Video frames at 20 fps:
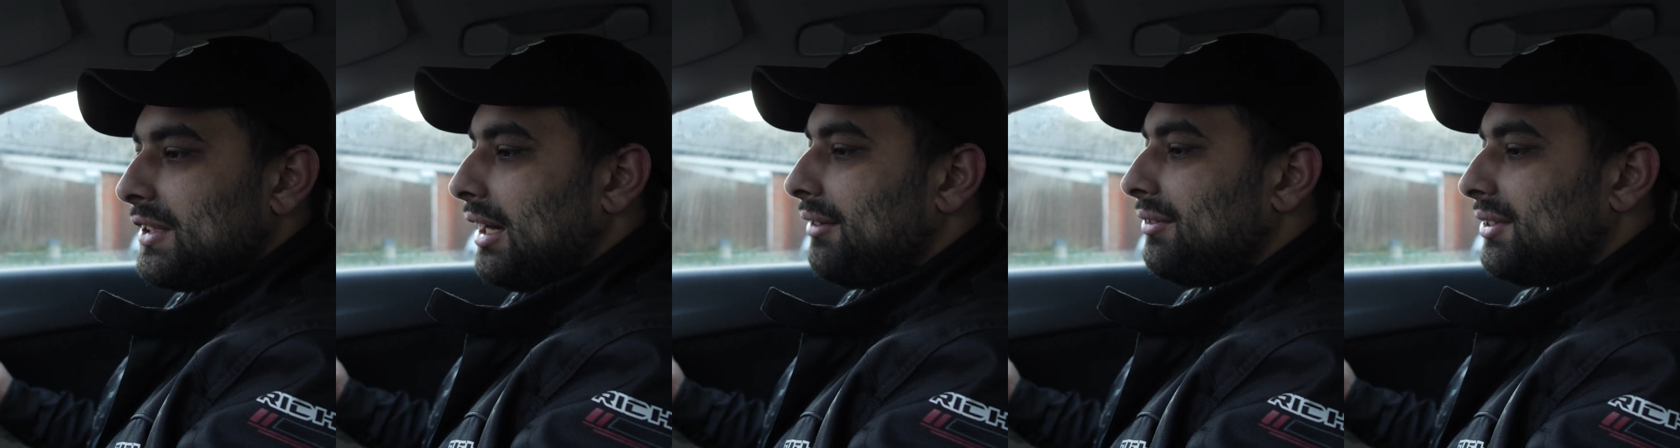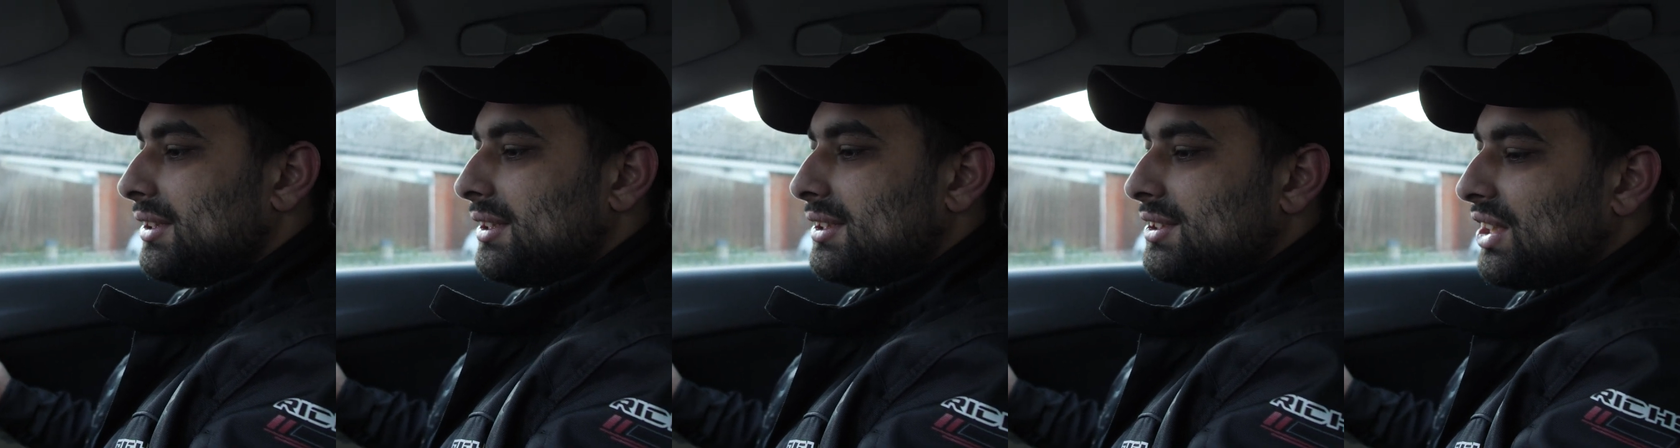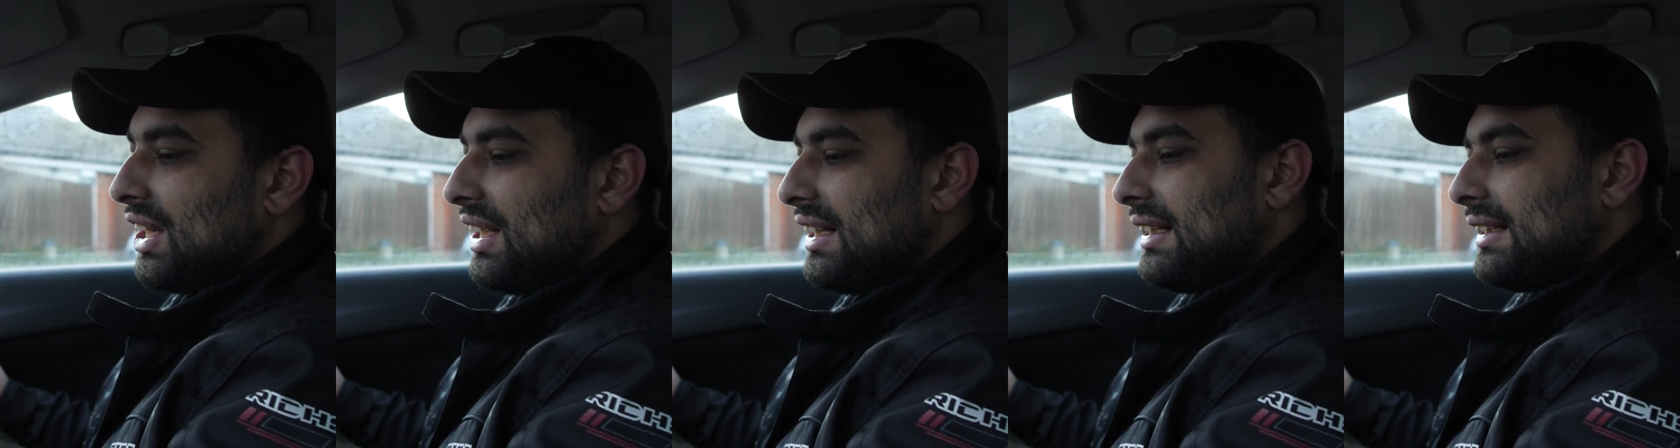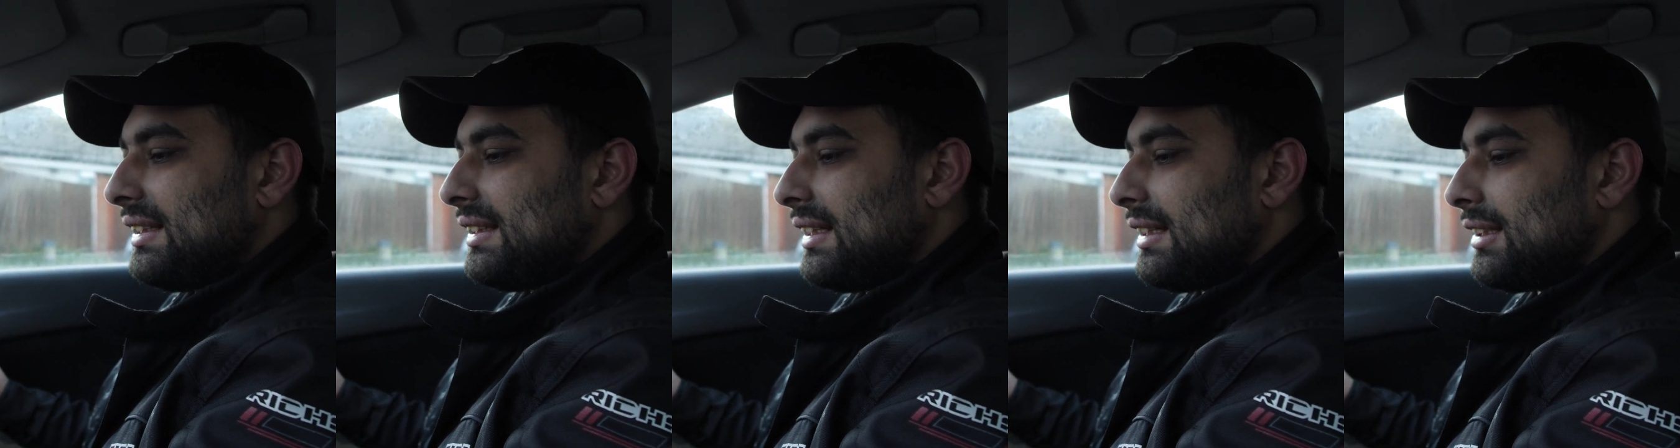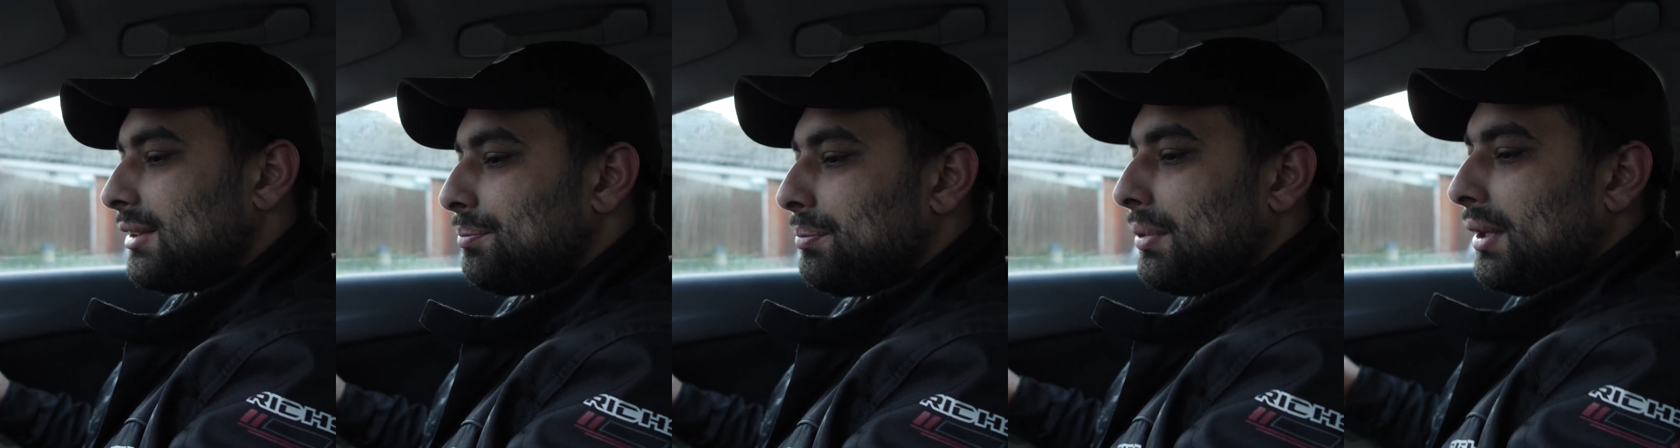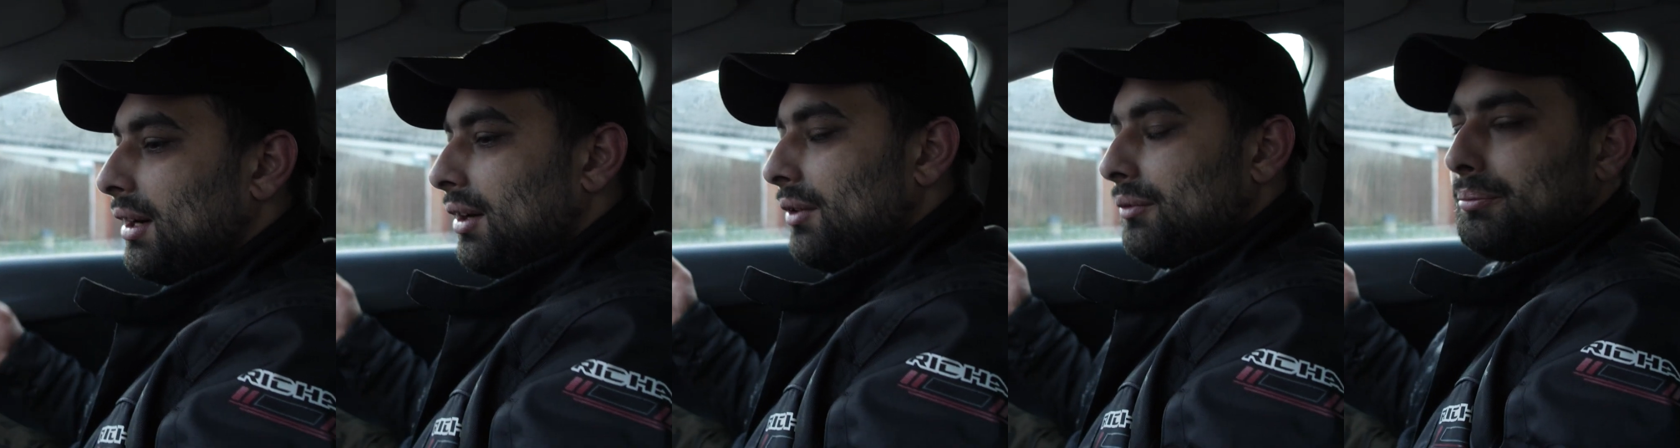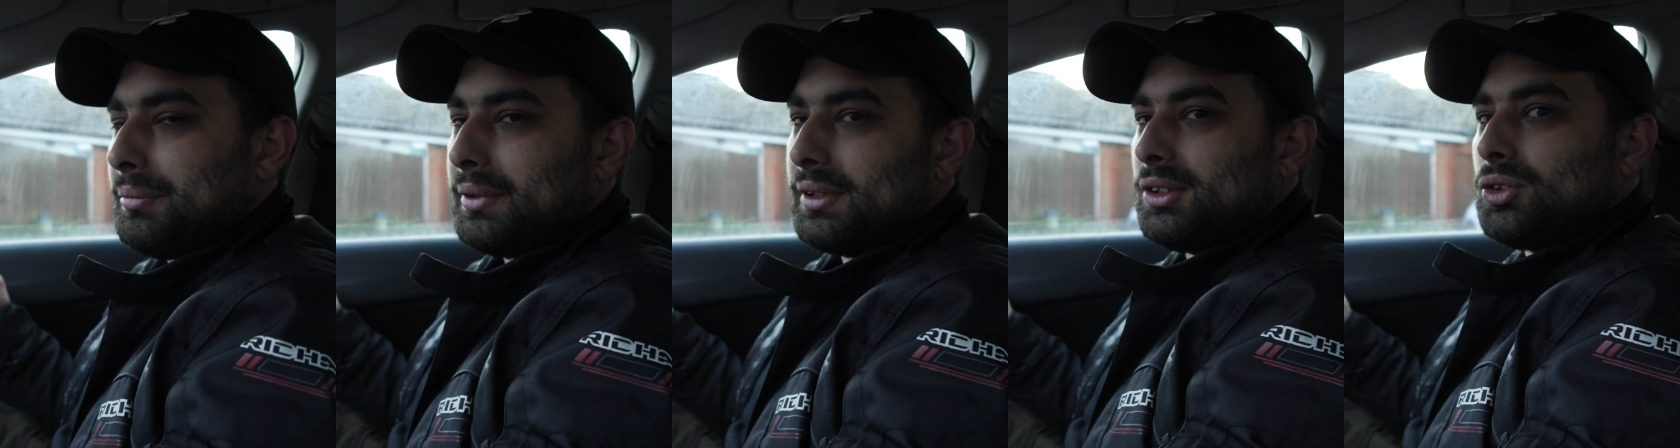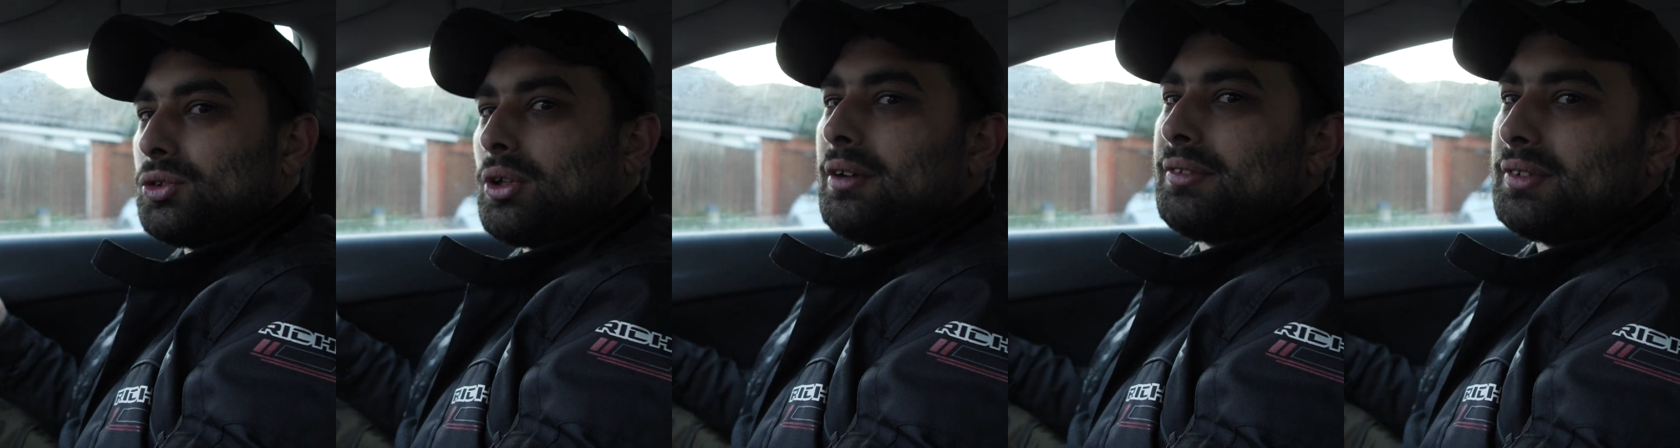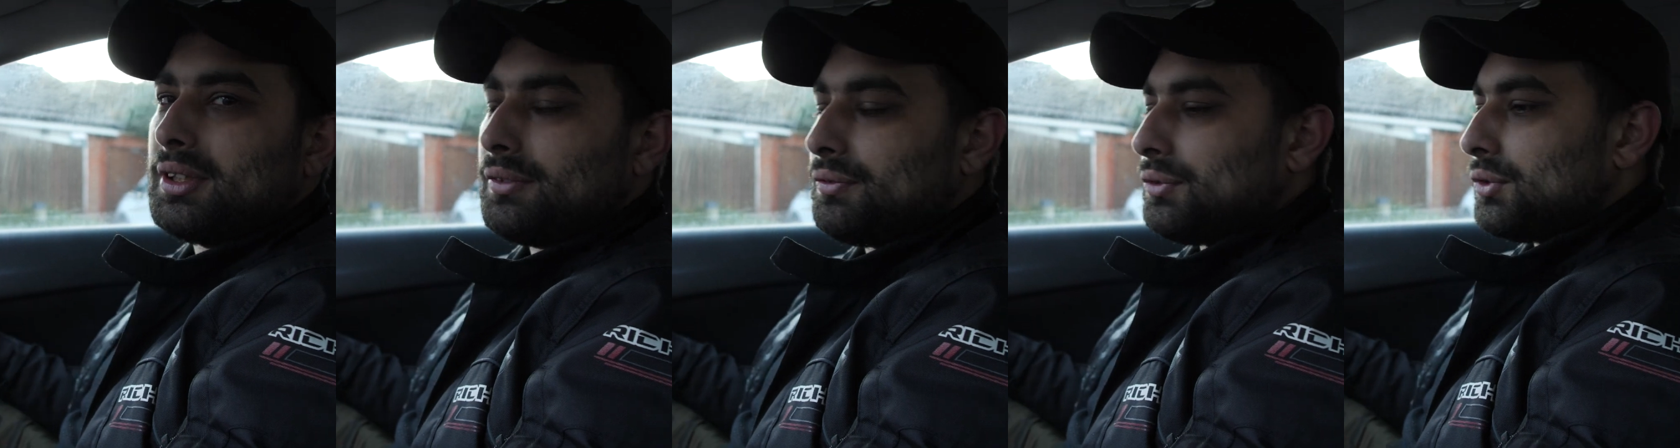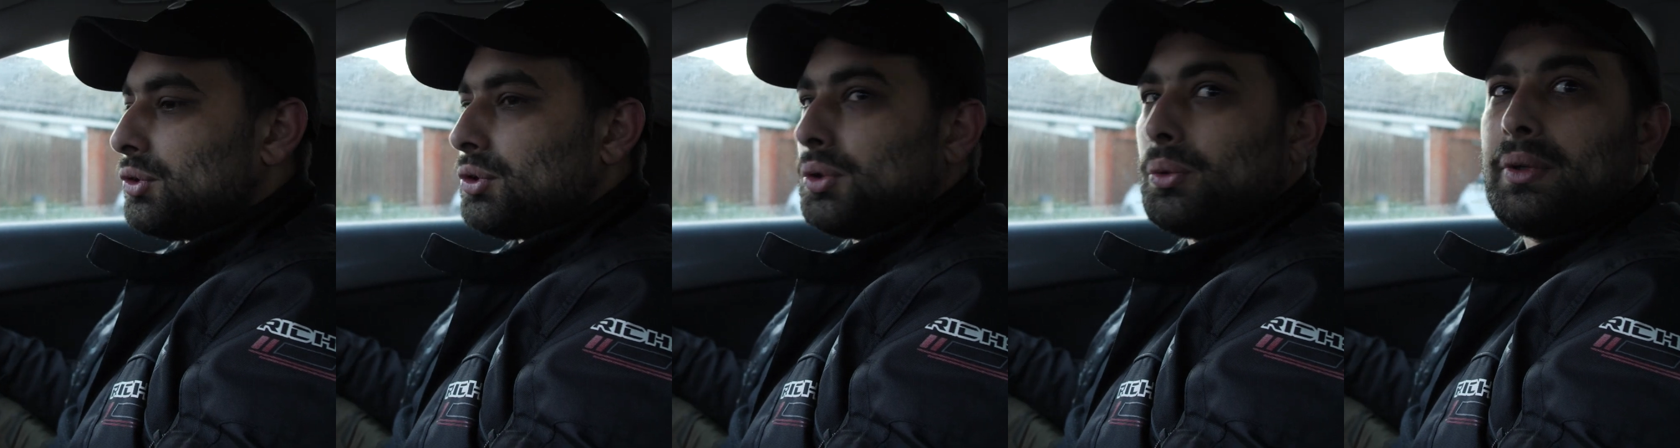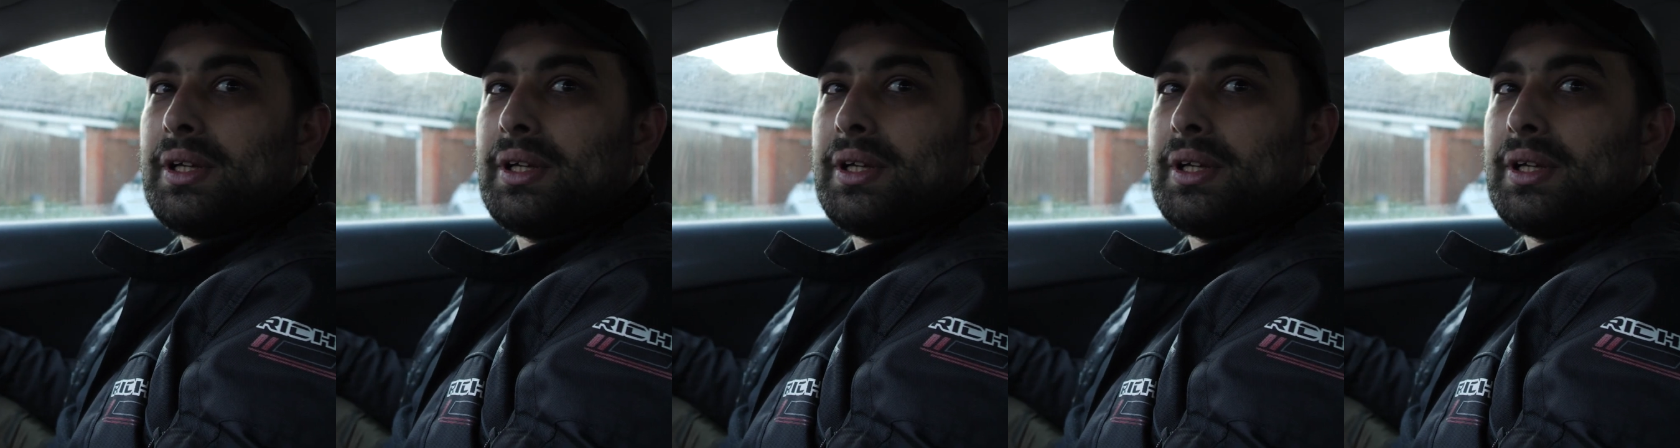I haven't decided yet, but I've been driving it for 2